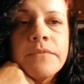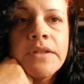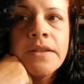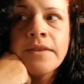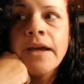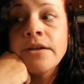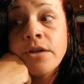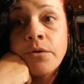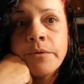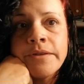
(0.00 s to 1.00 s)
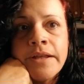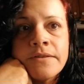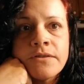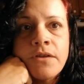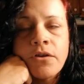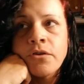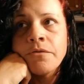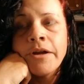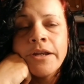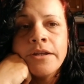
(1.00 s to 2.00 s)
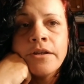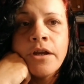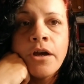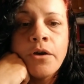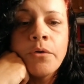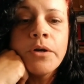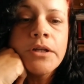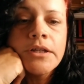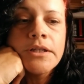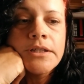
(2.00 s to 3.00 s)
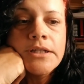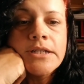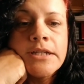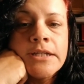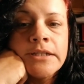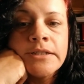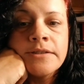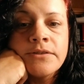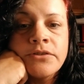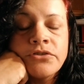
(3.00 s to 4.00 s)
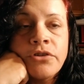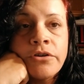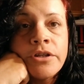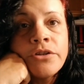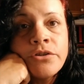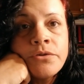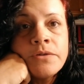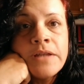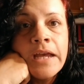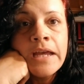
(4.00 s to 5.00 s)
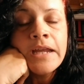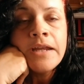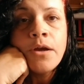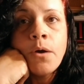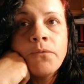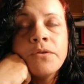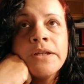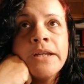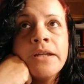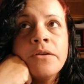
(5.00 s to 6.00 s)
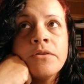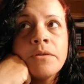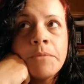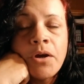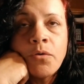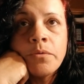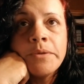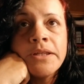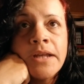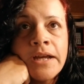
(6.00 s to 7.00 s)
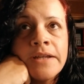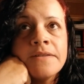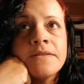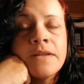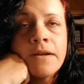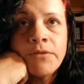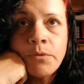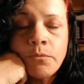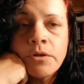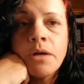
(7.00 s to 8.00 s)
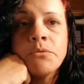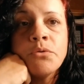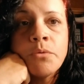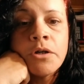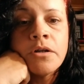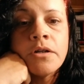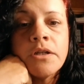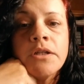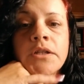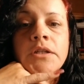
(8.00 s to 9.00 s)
get that going, that sucker ready to go, and start a new day. Hopefully the mail will be nice. Everyone will come to work.